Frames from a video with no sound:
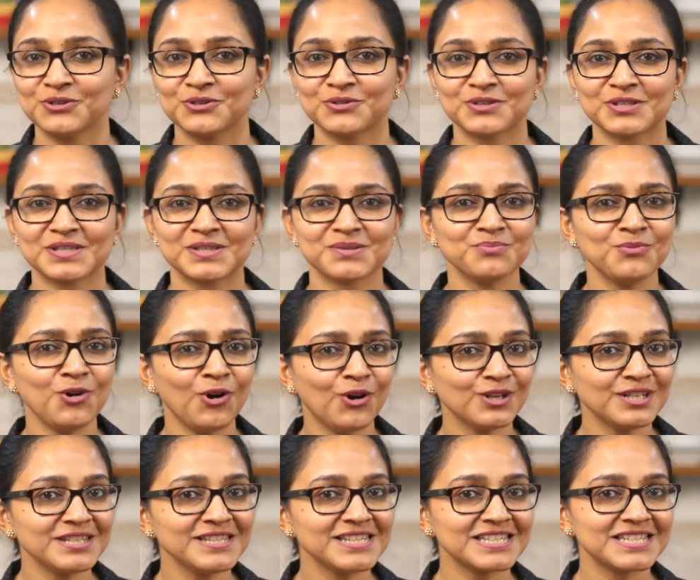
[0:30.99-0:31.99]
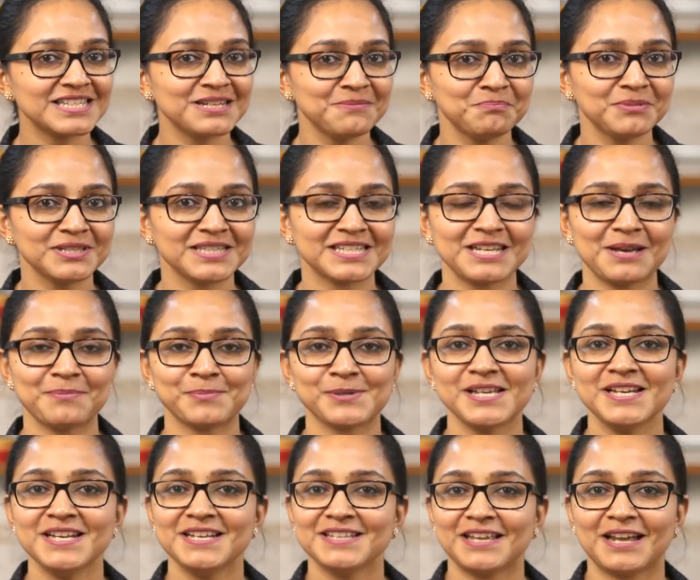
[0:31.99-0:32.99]
you the small and simple
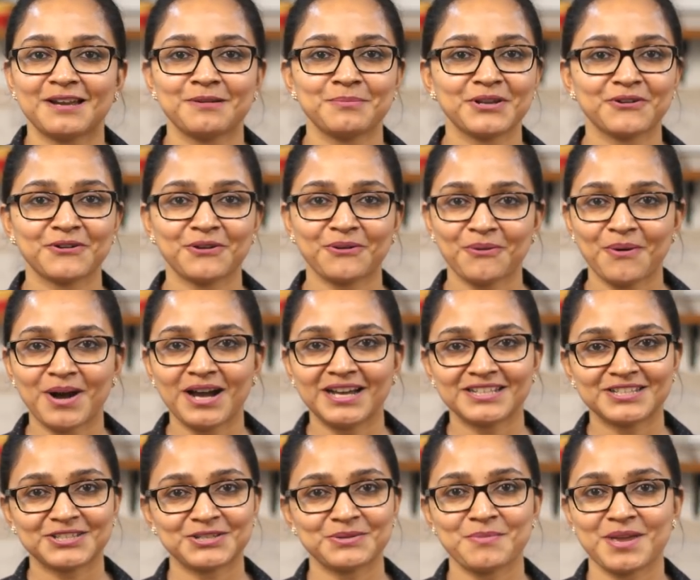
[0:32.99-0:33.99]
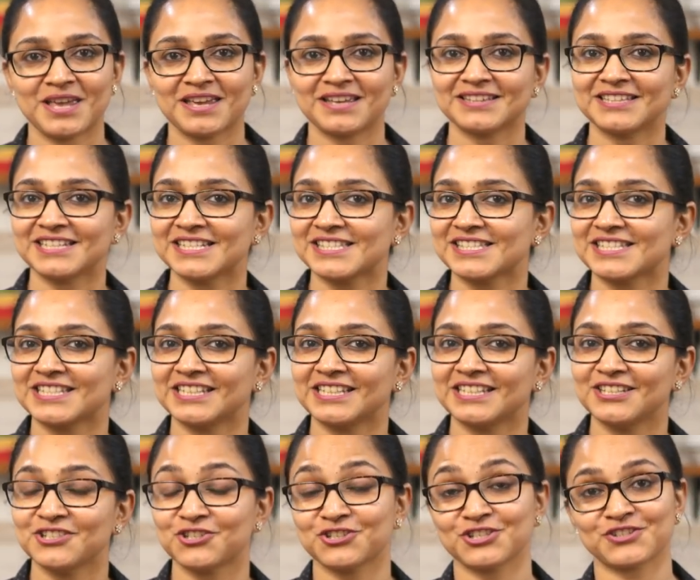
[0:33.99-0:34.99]
steps that will be required to make this
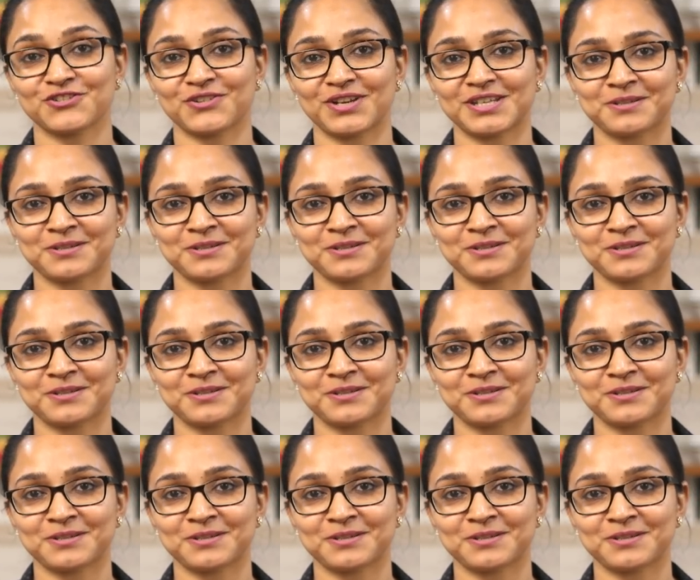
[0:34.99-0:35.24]
delicious